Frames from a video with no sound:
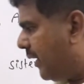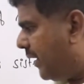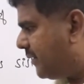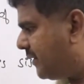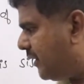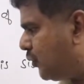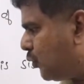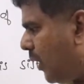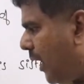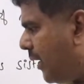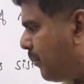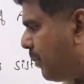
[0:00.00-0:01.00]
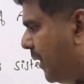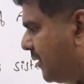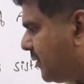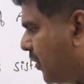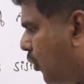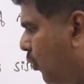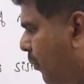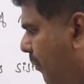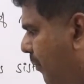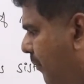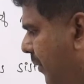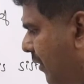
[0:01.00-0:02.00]
S into R plus
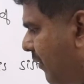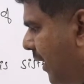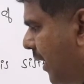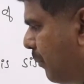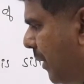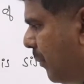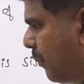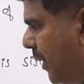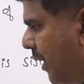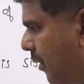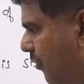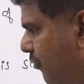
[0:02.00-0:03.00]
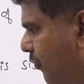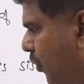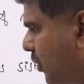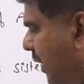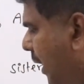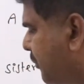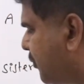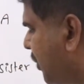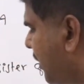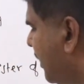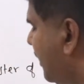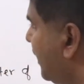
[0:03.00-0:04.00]
Q divided by P, fourth
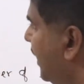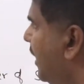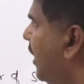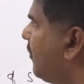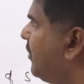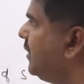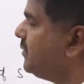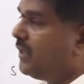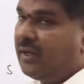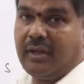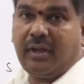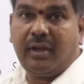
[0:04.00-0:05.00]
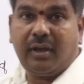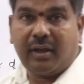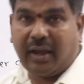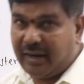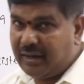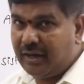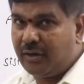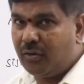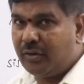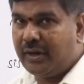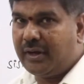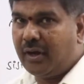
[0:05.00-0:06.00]
option, none of these. Kindly
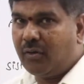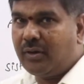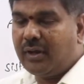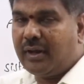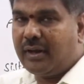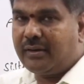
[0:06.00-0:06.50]
note it down,